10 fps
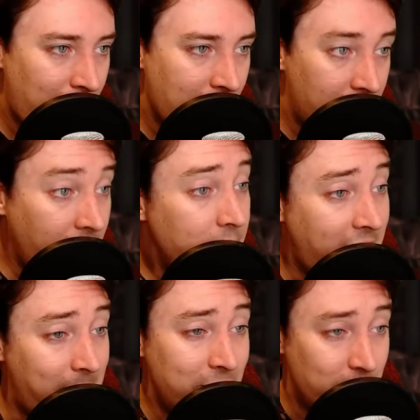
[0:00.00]
No
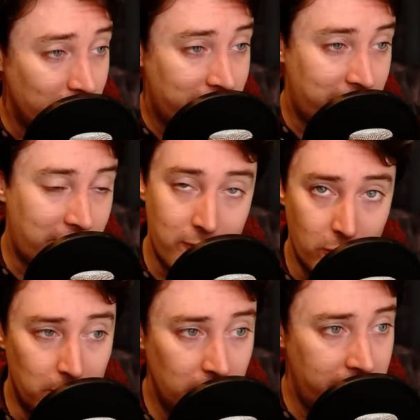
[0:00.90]
damage was
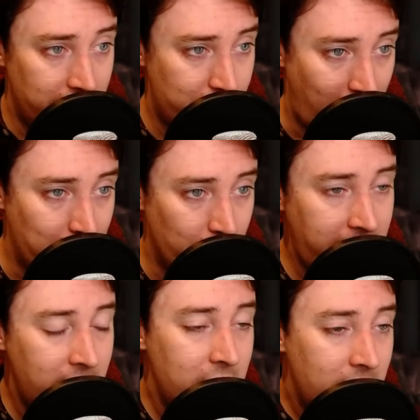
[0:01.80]
discoverable in the shrubbery.
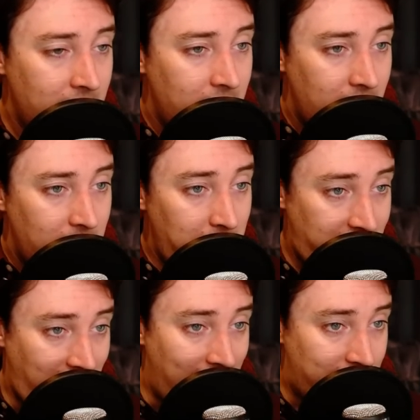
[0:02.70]
Mr.
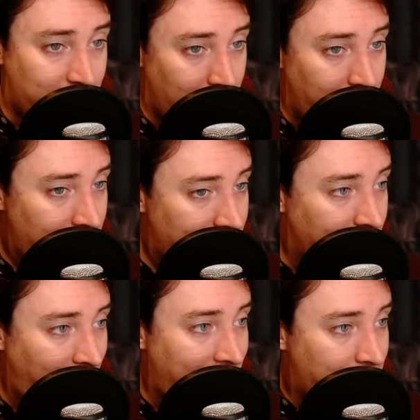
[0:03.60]
Anstruther
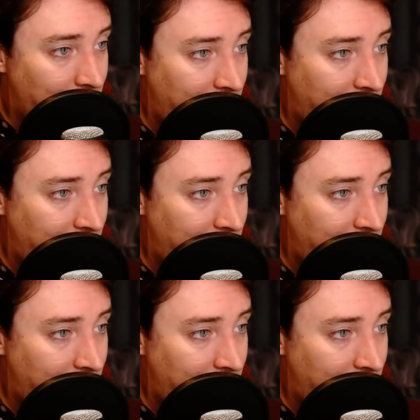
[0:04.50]
surveyed with